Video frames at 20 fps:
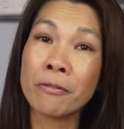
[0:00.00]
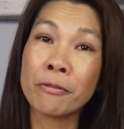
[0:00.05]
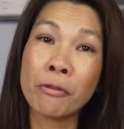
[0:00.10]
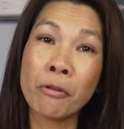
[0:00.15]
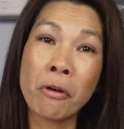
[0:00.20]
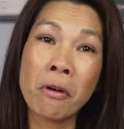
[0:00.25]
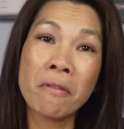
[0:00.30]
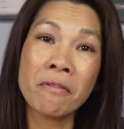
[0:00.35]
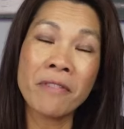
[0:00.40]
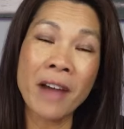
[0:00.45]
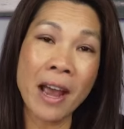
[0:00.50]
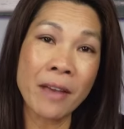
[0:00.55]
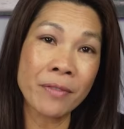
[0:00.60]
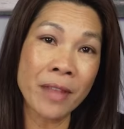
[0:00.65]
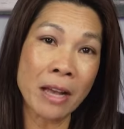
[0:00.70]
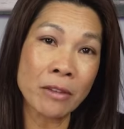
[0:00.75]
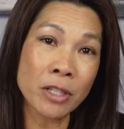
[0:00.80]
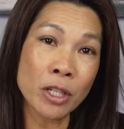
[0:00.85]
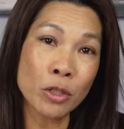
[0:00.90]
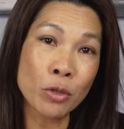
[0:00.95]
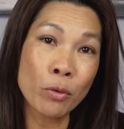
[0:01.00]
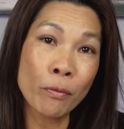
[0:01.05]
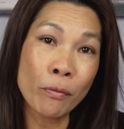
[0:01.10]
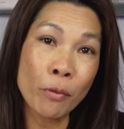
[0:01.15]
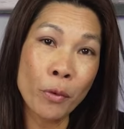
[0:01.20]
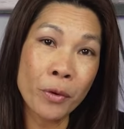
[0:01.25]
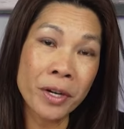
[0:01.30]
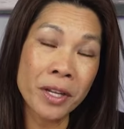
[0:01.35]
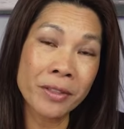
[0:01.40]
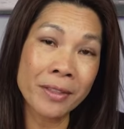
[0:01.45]
from $5,000 to
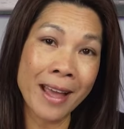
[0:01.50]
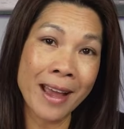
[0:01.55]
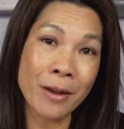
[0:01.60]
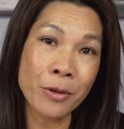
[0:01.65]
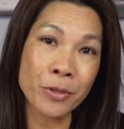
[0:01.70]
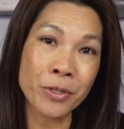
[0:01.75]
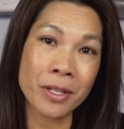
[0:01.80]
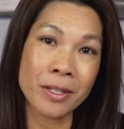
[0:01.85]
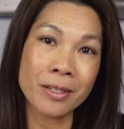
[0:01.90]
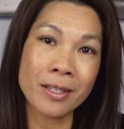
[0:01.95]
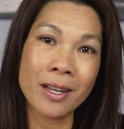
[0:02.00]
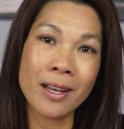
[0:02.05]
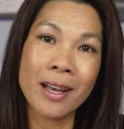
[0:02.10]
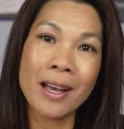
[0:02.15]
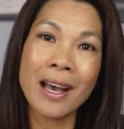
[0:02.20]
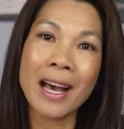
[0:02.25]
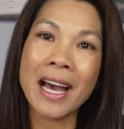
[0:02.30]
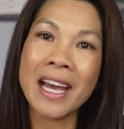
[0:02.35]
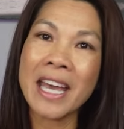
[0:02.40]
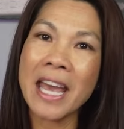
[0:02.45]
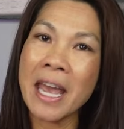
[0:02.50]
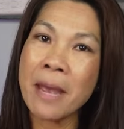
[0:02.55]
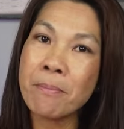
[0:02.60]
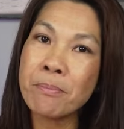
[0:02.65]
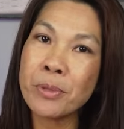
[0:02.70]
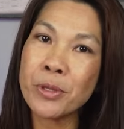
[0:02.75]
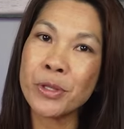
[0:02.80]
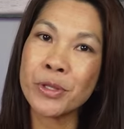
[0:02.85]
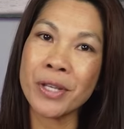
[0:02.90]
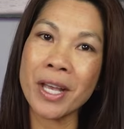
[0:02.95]
$40,000. I
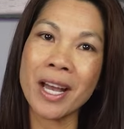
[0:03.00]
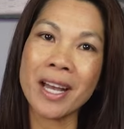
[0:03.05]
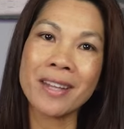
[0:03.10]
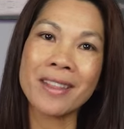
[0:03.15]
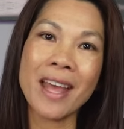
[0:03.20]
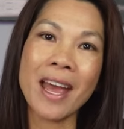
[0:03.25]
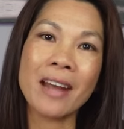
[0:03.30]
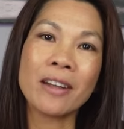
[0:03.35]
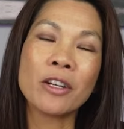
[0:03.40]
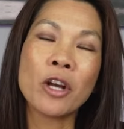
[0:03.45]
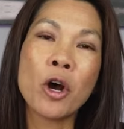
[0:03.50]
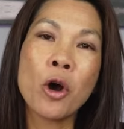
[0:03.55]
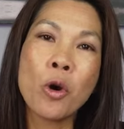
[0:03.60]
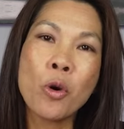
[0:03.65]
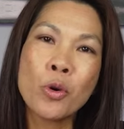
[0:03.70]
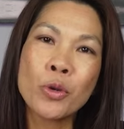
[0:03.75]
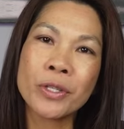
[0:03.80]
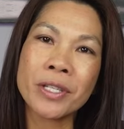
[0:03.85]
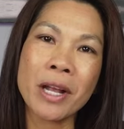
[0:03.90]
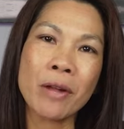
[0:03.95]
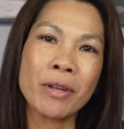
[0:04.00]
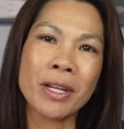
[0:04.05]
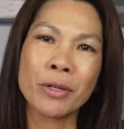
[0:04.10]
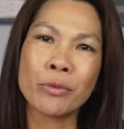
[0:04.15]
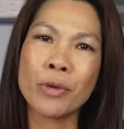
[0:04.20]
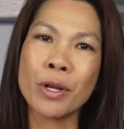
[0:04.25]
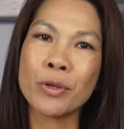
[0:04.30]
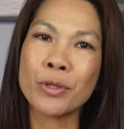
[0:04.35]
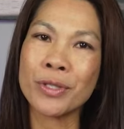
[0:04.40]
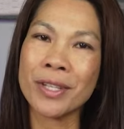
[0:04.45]
emphasize that wholesaling
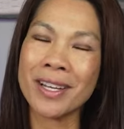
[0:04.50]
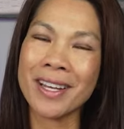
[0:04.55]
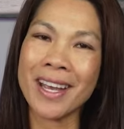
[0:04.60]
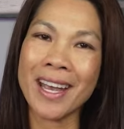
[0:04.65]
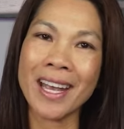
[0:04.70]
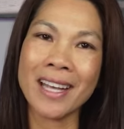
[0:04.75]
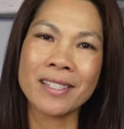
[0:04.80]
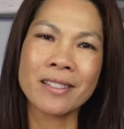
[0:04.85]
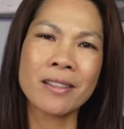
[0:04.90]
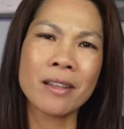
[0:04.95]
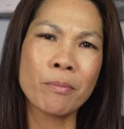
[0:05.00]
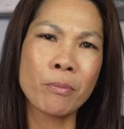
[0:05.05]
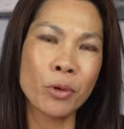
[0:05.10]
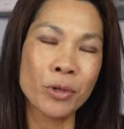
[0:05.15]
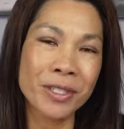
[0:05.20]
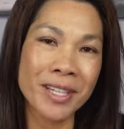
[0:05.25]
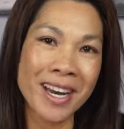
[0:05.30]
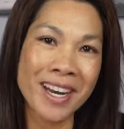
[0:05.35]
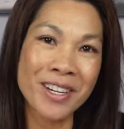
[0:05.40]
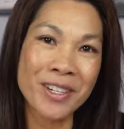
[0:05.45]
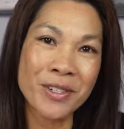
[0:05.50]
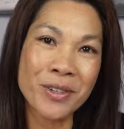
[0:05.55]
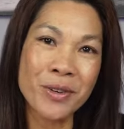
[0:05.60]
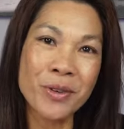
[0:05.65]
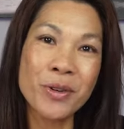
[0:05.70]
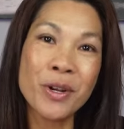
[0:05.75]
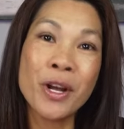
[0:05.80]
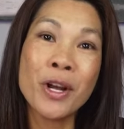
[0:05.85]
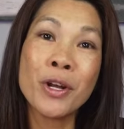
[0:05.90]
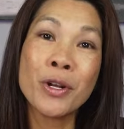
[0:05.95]
real estate has the
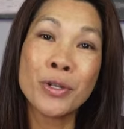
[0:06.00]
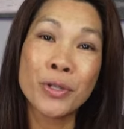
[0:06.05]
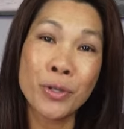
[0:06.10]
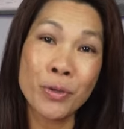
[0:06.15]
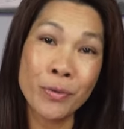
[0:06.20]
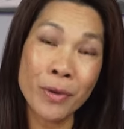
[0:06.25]
potential to